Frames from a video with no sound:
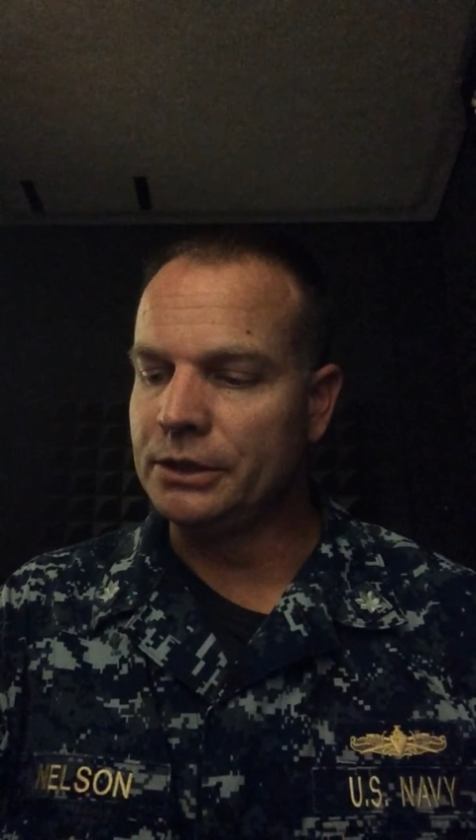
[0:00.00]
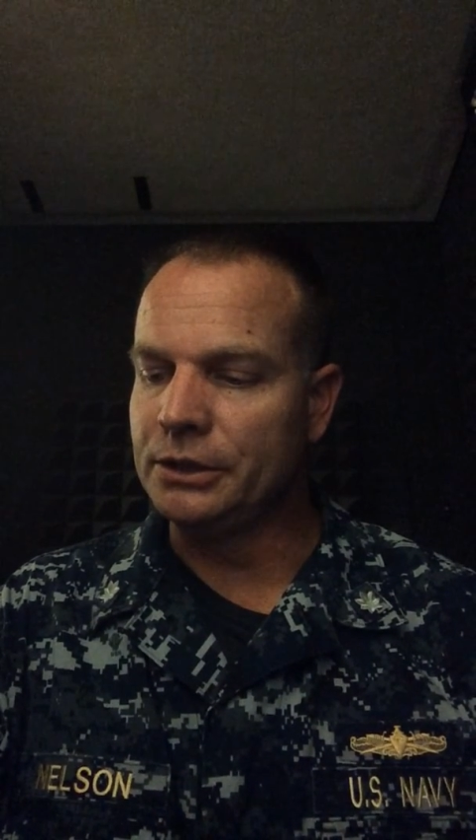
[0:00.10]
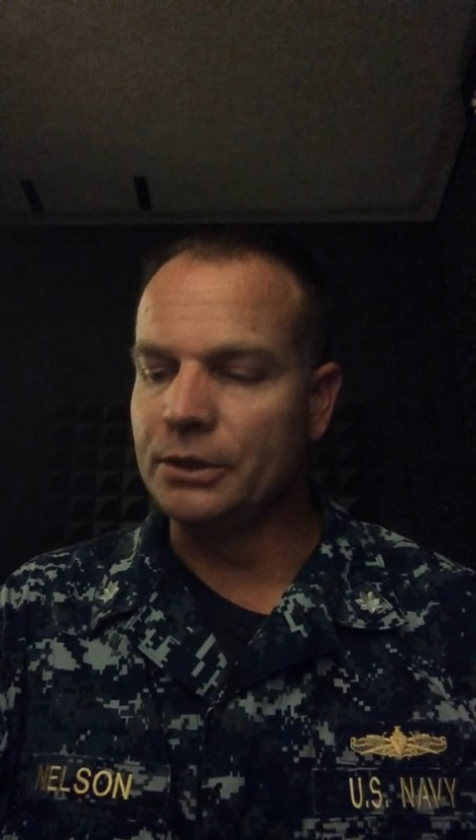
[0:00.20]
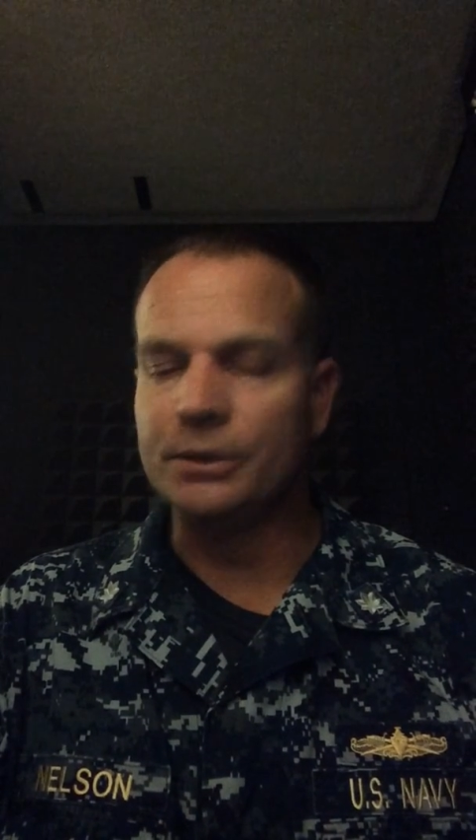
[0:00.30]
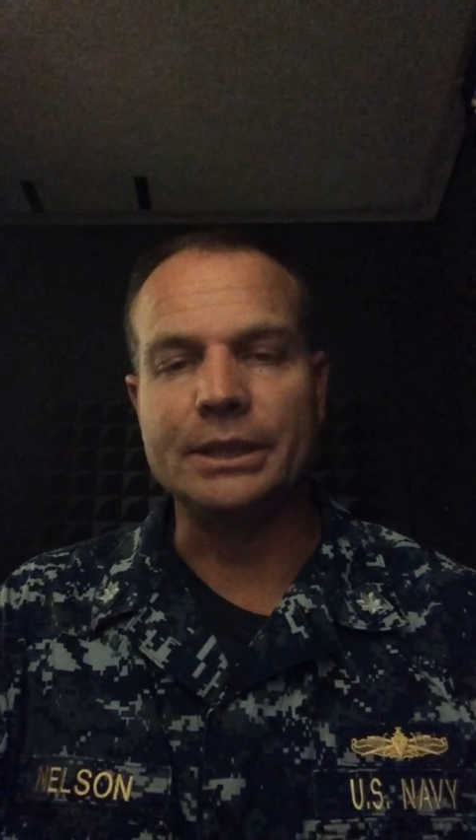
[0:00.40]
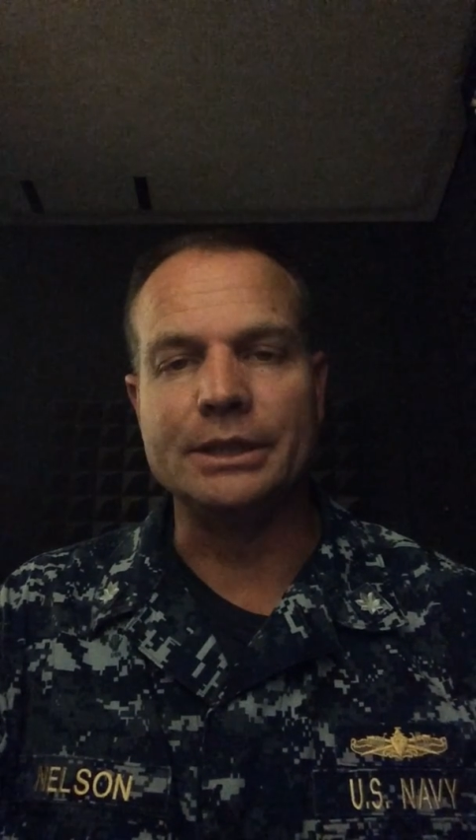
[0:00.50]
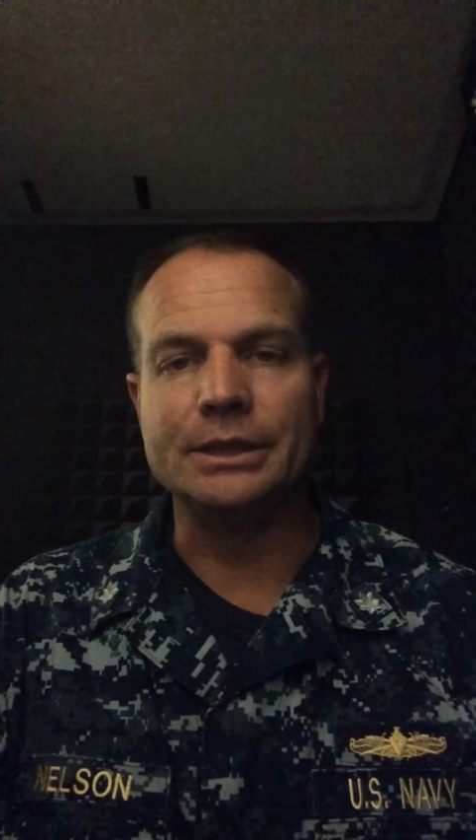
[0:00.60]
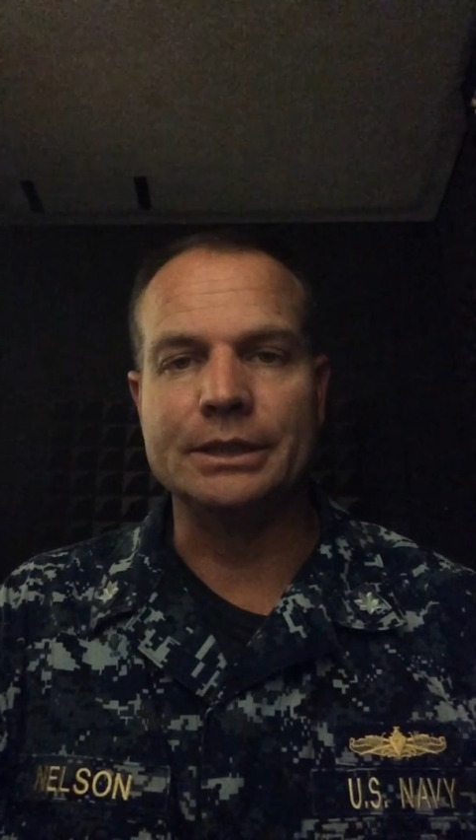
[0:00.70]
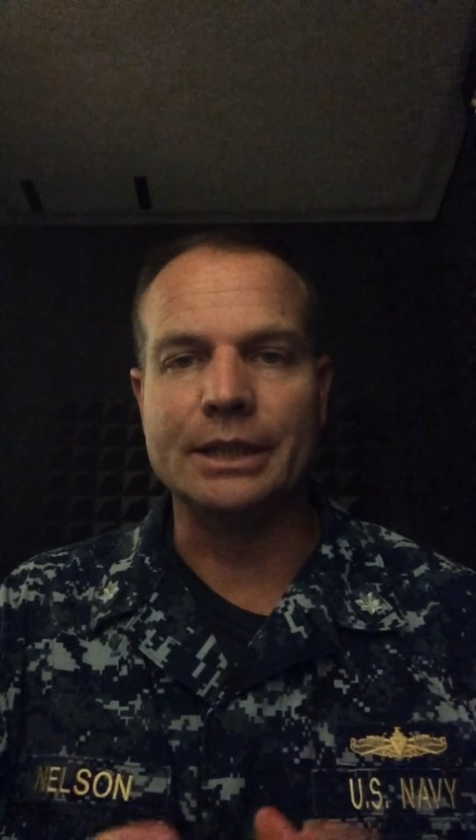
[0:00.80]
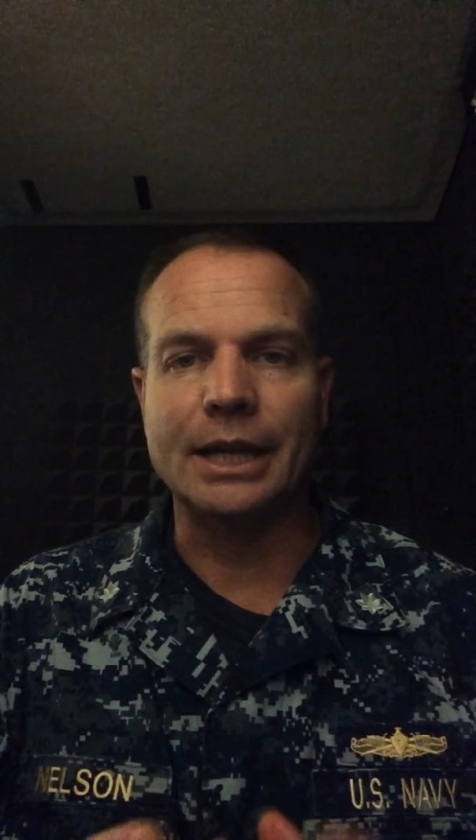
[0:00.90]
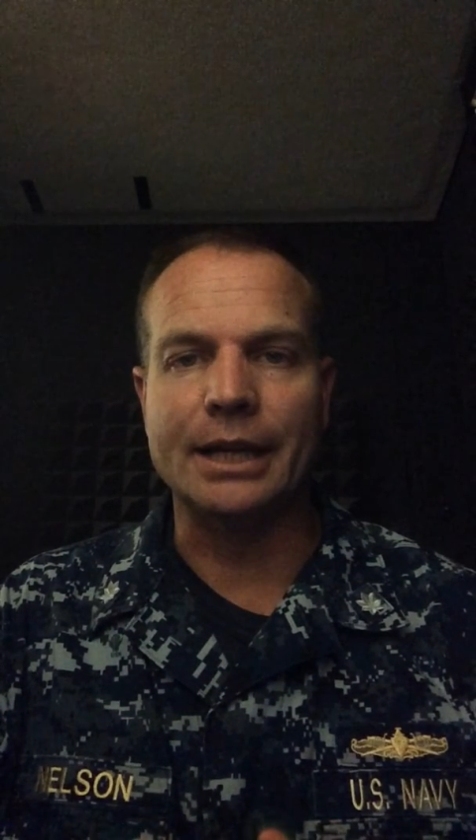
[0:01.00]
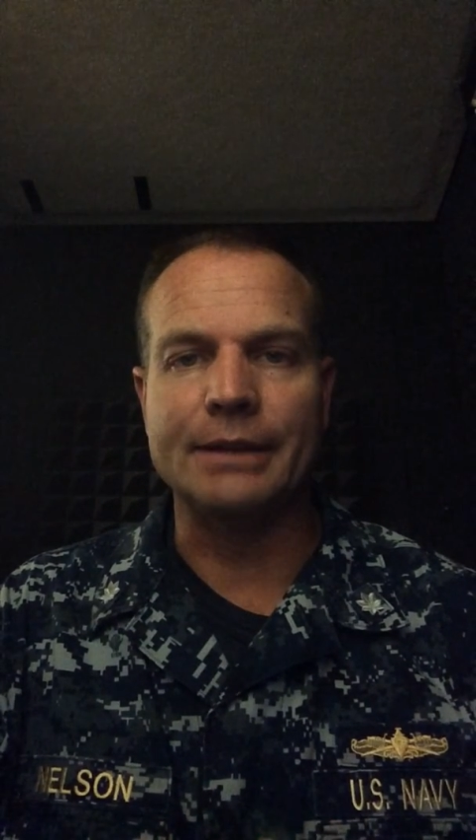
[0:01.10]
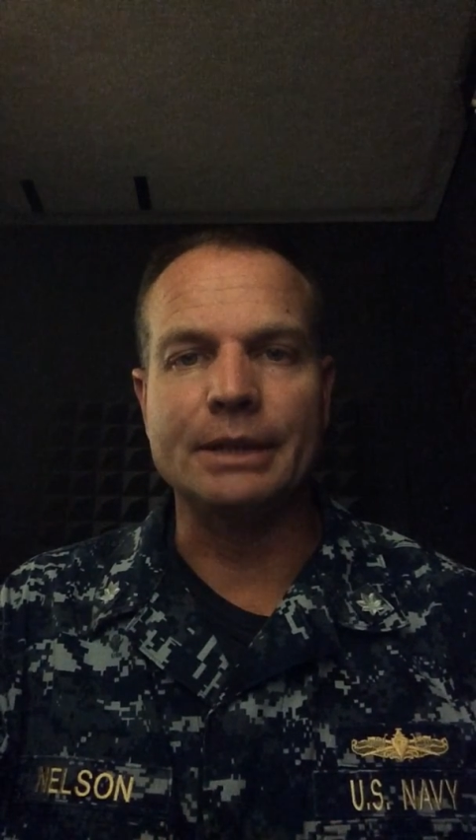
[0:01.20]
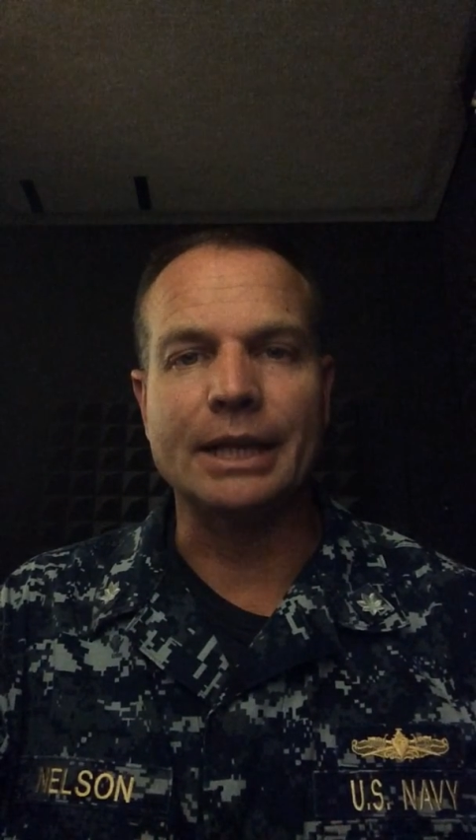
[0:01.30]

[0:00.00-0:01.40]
I